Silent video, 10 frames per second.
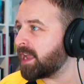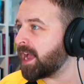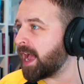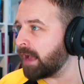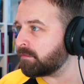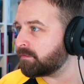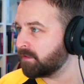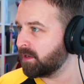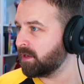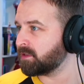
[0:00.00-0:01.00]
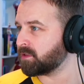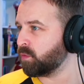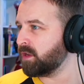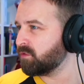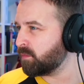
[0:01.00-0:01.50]
have. So
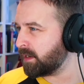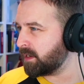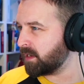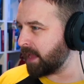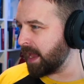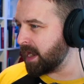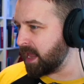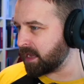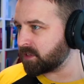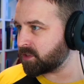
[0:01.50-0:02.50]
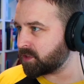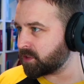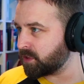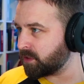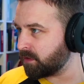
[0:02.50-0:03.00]
we will be next.
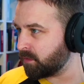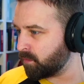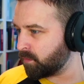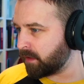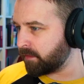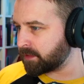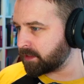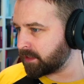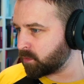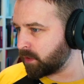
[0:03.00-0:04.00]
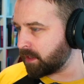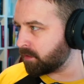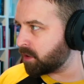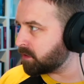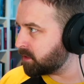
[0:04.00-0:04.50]
Where is it? We have the
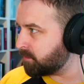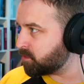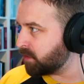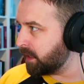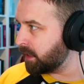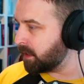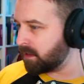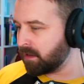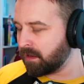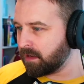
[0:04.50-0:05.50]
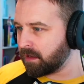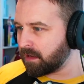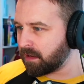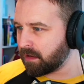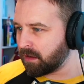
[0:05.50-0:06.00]
concept trailer
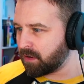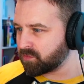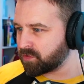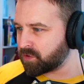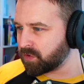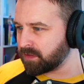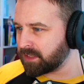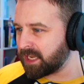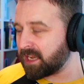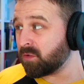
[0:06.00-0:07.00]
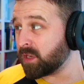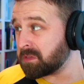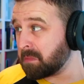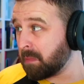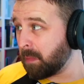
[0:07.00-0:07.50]
on Sunday,
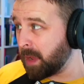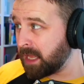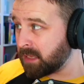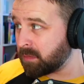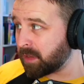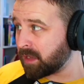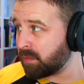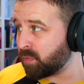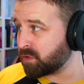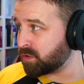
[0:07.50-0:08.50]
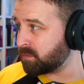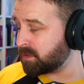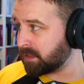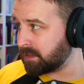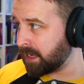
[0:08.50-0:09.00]
which may be put up
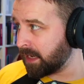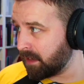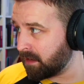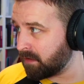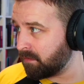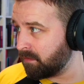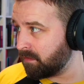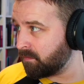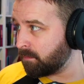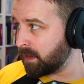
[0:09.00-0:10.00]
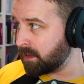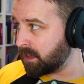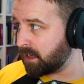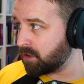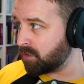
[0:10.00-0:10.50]
today at
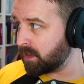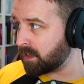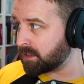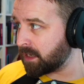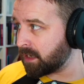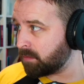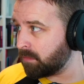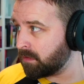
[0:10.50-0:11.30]
midnight Korea time,